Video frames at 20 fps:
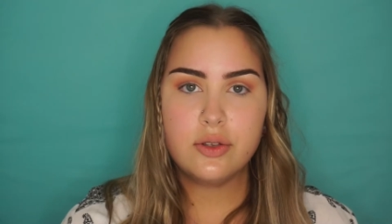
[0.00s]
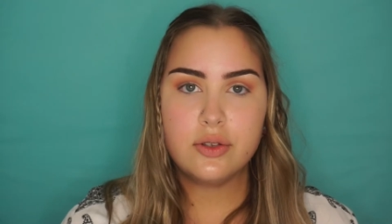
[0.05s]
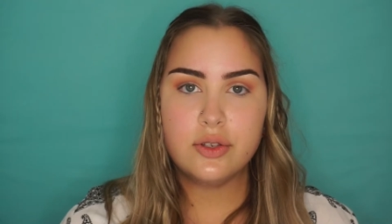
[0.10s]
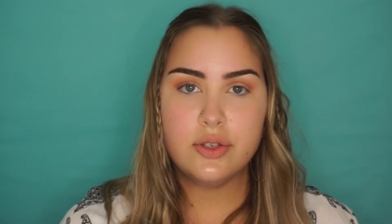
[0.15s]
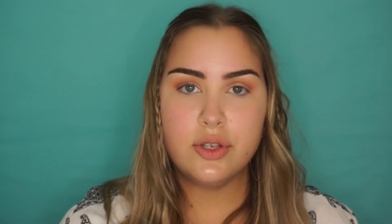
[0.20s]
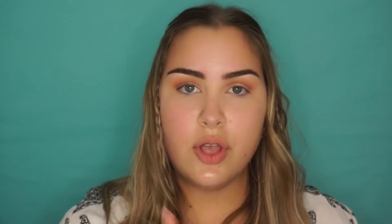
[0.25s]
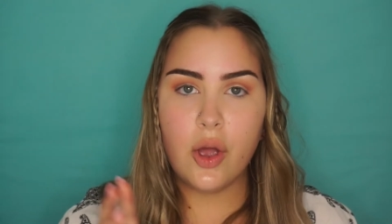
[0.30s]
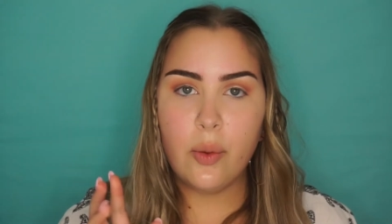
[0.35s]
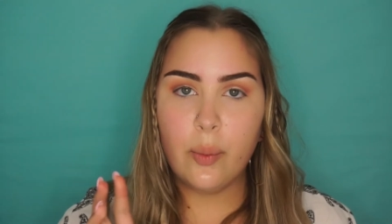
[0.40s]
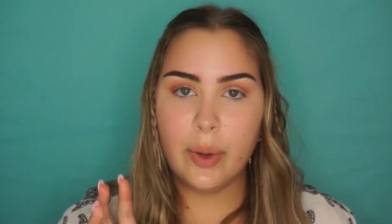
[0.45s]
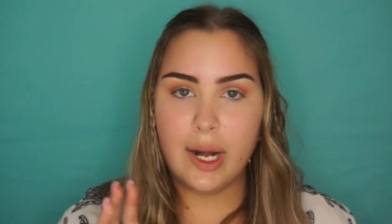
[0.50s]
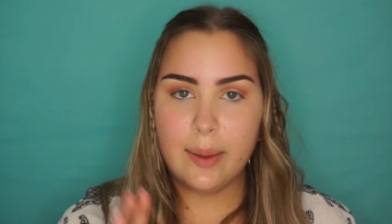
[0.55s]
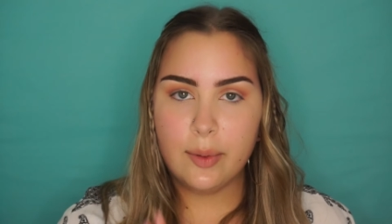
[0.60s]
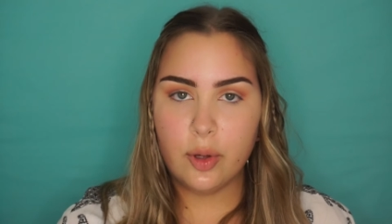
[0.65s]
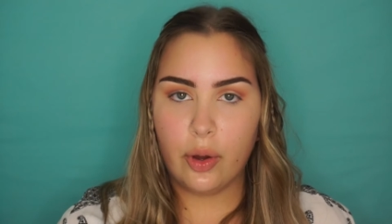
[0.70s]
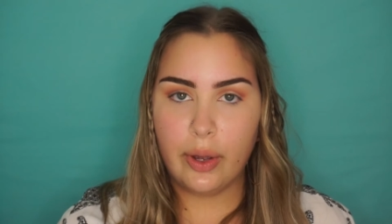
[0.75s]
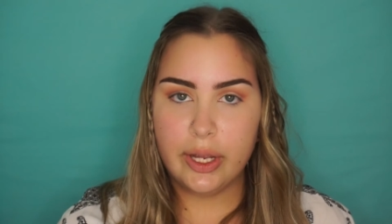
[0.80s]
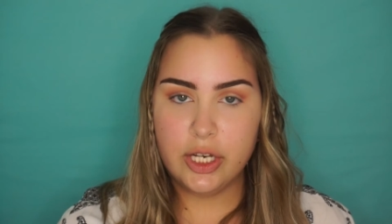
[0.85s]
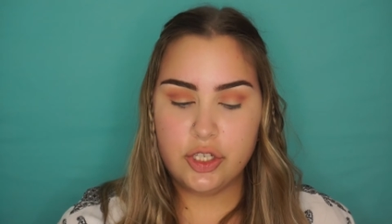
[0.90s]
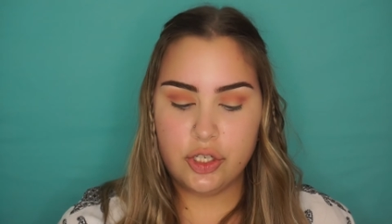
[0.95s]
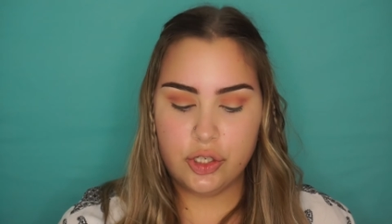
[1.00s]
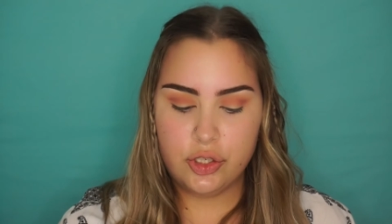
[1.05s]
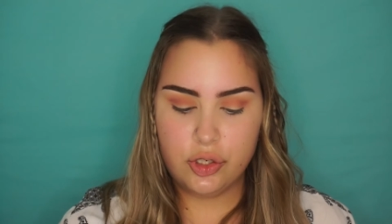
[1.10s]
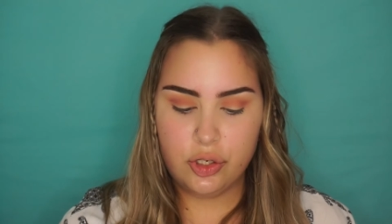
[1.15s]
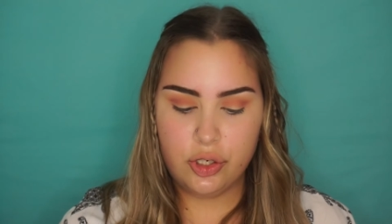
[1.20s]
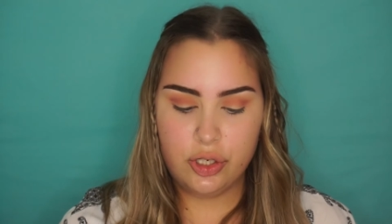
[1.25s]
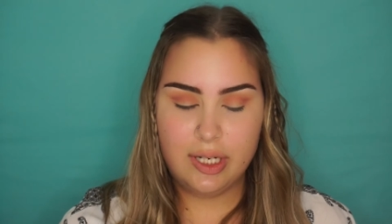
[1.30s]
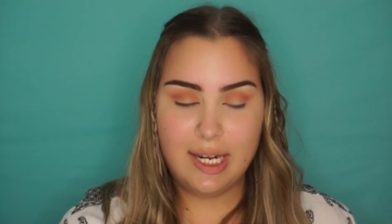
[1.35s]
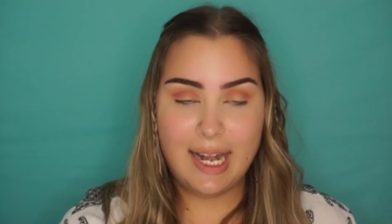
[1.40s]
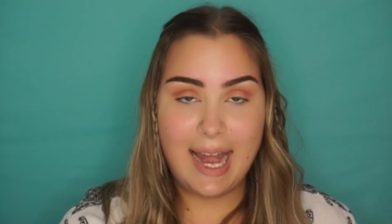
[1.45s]
So what I'm going to
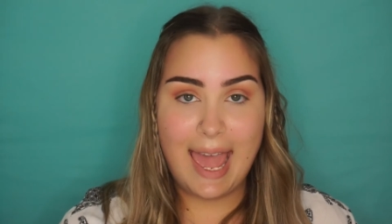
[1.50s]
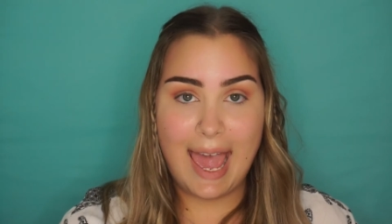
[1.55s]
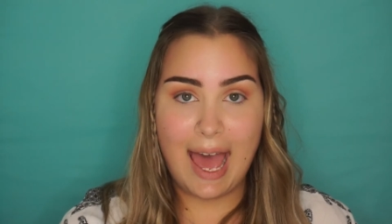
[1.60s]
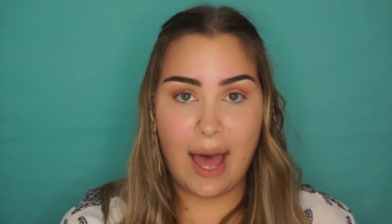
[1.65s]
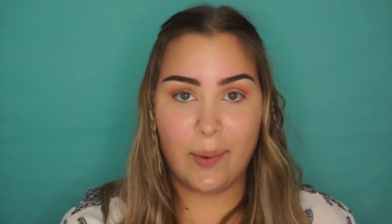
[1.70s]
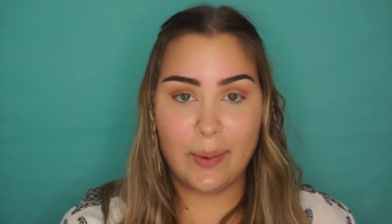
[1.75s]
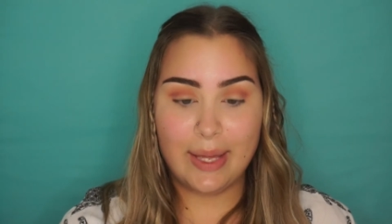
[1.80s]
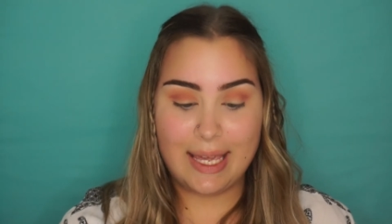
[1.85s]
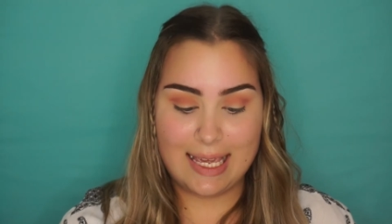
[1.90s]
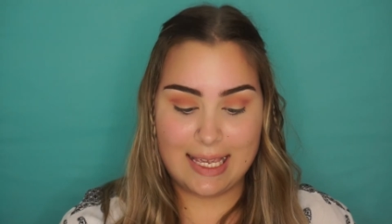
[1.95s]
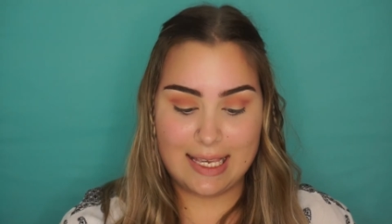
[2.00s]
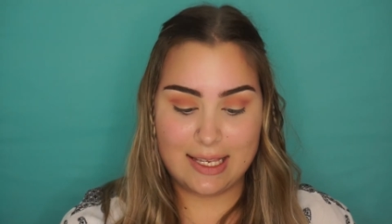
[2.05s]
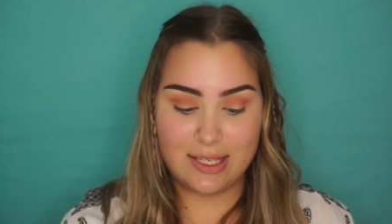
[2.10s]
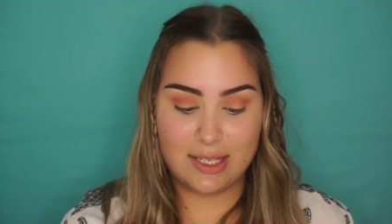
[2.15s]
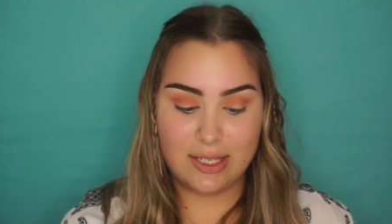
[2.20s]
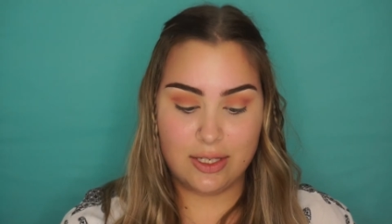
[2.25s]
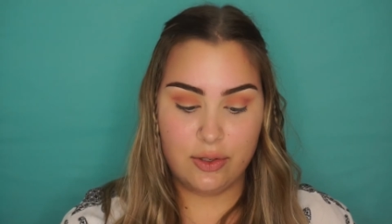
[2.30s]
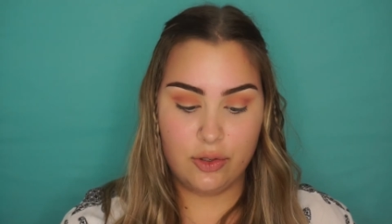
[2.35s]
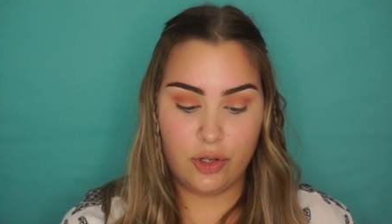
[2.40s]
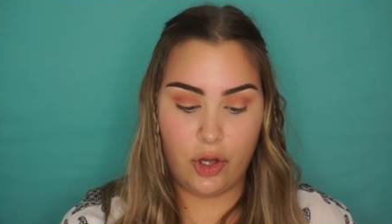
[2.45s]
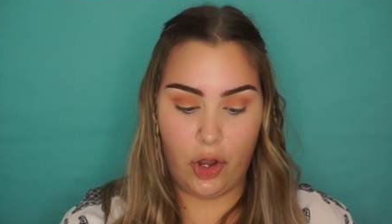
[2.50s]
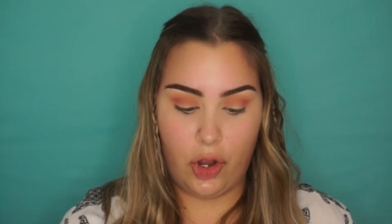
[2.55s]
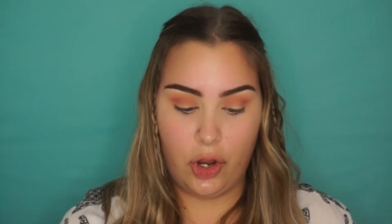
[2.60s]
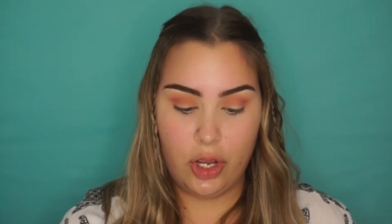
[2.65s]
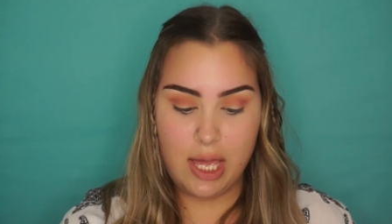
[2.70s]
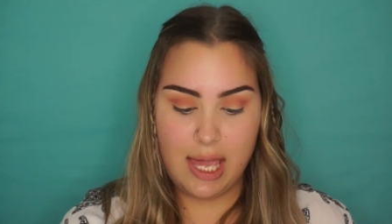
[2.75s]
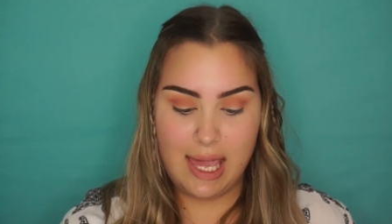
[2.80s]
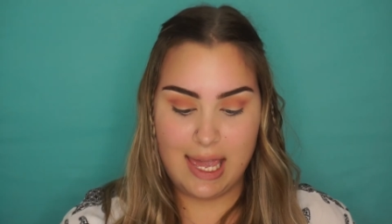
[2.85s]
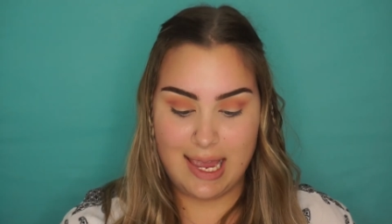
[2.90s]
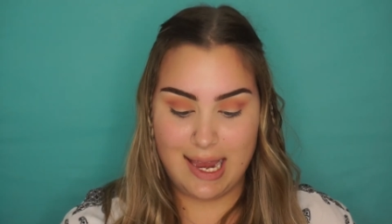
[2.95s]
do now is go
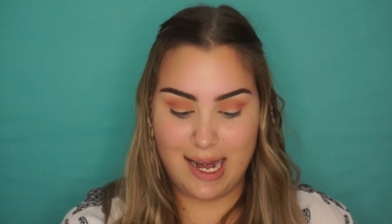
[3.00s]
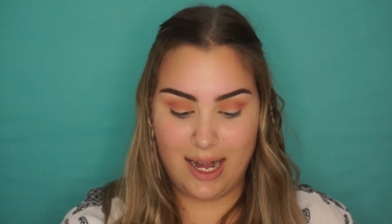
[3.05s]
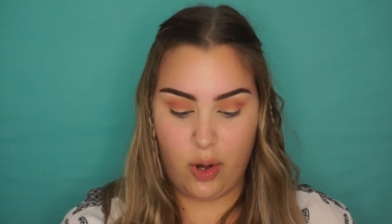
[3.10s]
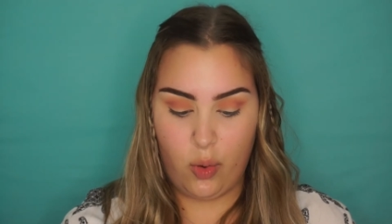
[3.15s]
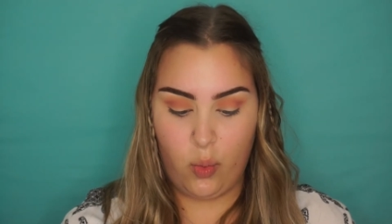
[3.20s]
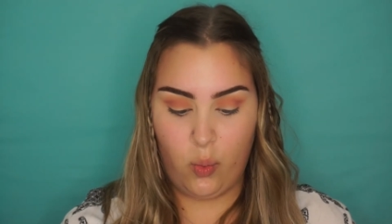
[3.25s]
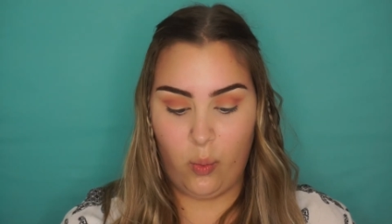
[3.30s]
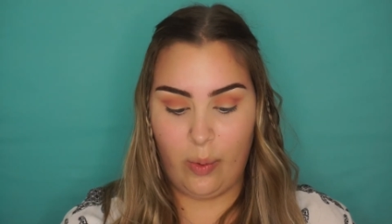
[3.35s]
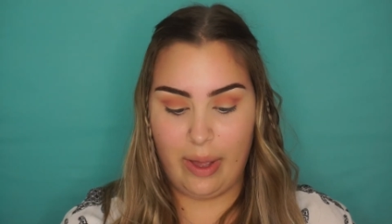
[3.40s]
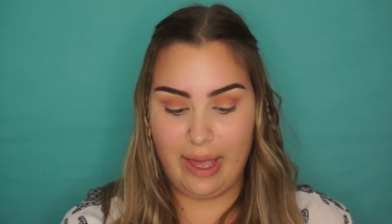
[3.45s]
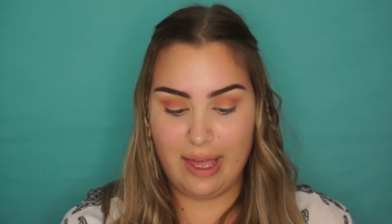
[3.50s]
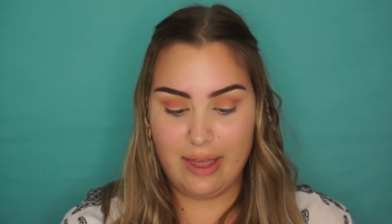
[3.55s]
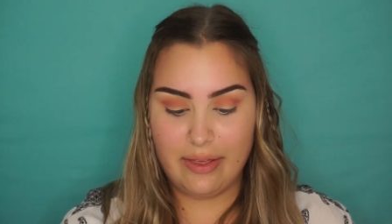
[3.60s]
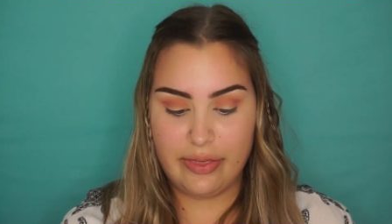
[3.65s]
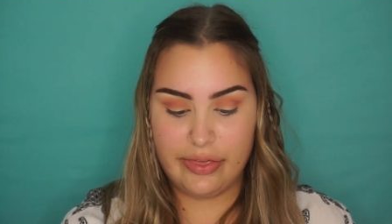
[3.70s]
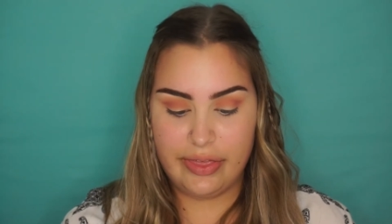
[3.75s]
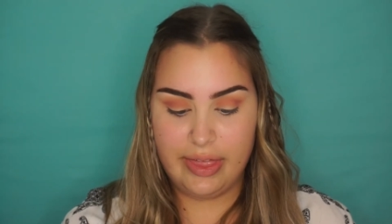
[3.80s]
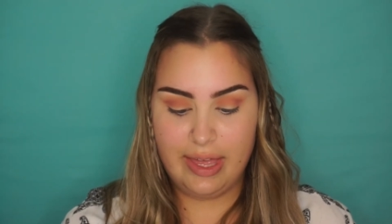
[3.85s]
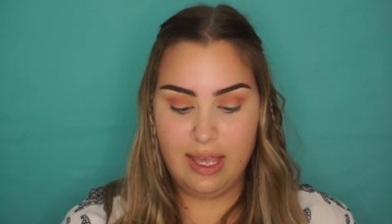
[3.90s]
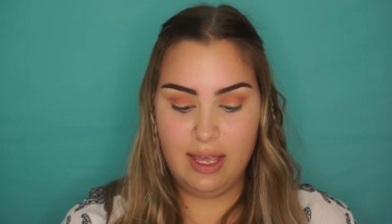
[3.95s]
in with